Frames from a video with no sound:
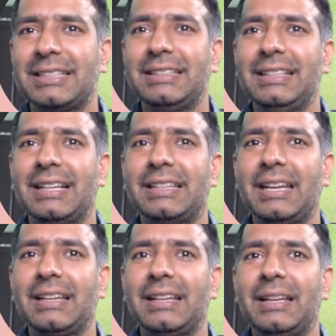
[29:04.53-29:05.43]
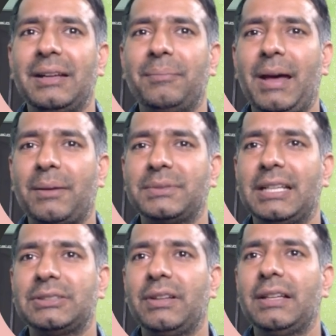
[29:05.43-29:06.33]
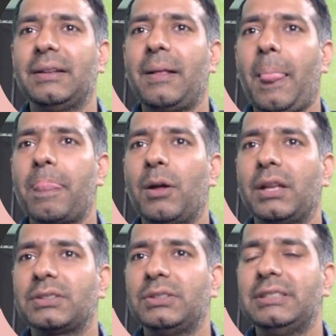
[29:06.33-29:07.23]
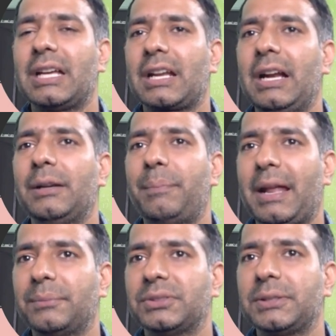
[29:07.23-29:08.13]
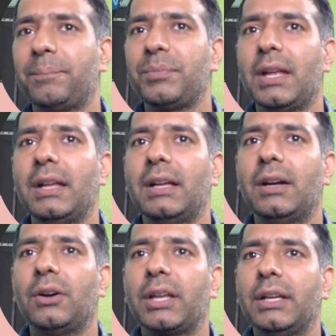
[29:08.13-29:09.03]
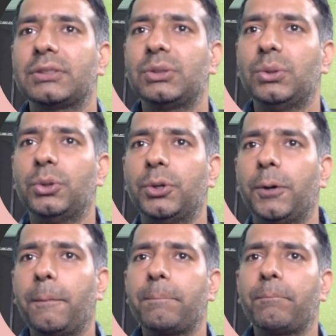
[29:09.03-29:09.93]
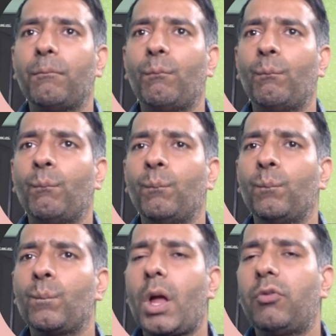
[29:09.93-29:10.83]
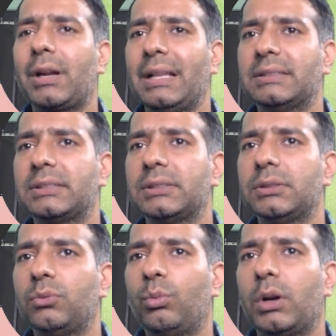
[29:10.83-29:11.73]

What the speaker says: passing the other params as well. Okay, so these are called params. Okay, so what else?